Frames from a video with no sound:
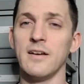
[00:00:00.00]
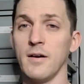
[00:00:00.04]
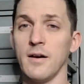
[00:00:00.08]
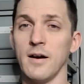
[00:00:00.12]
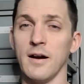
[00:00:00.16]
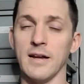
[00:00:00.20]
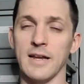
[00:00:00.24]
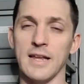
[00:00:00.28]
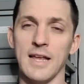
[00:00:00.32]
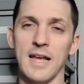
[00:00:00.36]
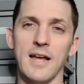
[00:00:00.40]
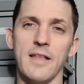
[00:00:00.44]

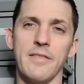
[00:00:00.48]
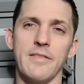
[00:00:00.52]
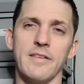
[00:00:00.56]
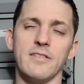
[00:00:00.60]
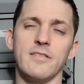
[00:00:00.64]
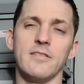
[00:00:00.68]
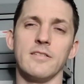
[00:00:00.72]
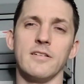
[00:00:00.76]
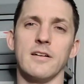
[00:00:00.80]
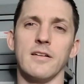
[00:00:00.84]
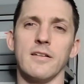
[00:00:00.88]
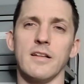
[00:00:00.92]
Again, this is
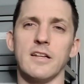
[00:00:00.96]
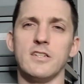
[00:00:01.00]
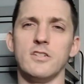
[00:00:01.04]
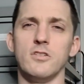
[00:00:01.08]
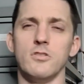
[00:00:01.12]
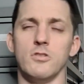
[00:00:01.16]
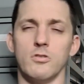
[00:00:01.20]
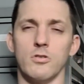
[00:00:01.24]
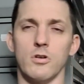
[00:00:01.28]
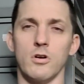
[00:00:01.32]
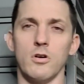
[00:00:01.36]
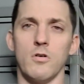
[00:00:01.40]
going to let you
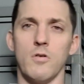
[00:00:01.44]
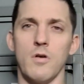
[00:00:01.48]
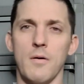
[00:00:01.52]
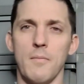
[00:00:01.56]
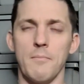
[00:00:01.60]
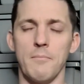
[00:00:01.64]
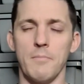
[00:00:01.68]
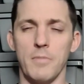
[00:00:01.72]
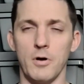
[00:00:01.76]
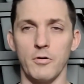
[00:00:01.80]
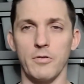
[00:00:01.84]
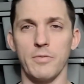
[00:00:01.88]
grow
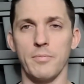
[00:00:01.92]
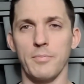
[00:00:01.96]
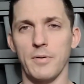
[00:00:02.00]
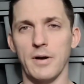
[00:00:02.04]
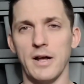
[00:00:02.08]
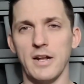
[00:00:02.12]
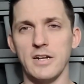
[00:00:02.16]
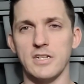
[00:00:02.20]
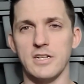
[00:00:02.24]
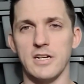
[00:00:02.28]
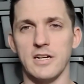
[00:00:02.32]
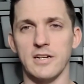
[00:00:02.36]
both
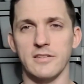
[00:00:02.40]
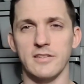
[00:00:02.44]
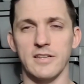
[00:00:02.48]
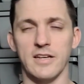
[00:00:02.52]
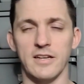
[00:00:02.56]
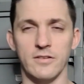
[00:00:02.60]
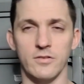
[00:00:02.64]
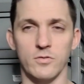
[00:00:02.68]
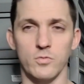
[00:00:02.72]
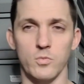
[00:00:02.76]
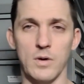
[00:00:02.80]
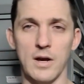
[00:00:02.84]
projects
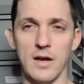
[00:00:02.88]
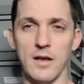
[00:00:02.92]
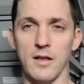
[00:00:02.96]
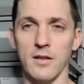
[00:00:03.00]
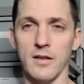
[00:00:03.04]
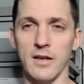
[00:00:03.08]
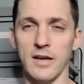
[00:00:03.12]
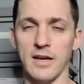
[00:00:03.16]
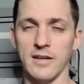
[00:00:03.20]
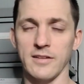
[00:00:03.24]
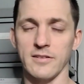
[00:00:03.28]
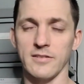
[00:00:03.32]
as
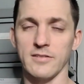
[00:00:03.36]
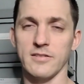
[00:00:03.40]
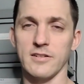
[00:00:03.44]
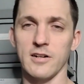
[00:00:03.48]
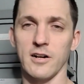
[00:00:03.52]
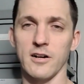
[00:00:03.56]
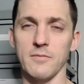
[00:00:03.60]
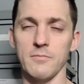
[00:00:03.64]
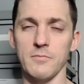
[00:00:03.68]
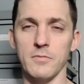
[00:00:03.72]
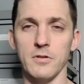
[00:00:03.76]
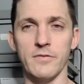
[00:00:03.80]
well as
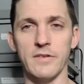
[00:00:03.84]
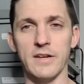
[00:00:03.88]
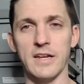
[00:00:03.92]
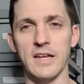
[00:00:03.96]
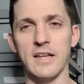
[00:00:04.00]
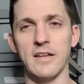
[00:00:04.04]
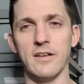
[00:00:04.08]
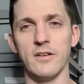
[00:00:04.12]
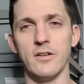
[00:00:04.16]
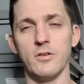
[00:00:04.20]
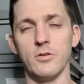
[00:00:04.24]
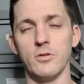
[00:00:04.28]
start moving
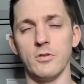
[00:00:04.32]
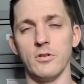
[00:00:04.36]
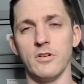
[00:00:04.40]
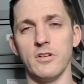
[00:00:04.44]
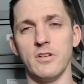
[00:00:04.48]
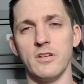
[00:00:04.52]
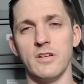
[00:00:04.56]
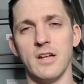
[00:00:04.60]
into a